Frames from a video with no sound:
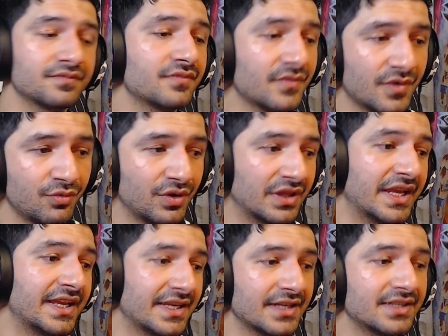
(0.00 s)

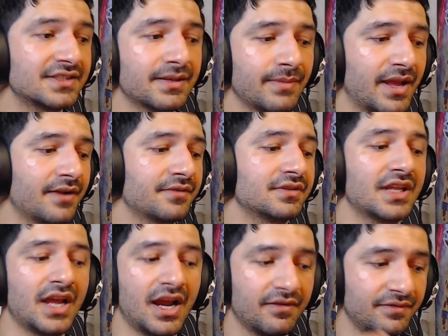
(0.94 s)
related somehow. They
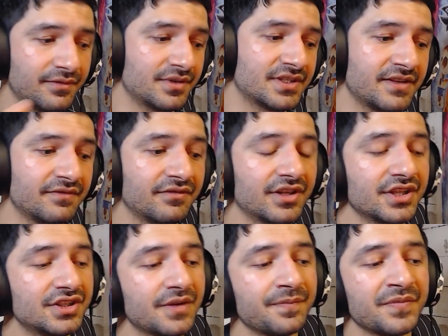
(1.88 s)
are from the same
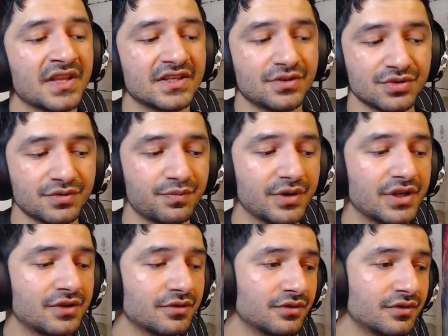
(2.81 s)
village, so which is pretty
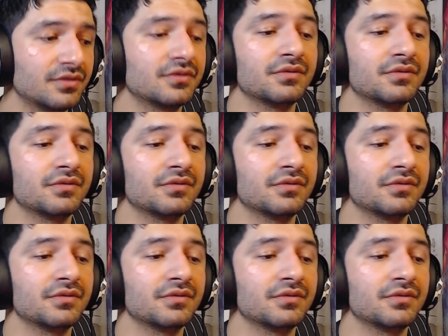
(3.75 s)
cool.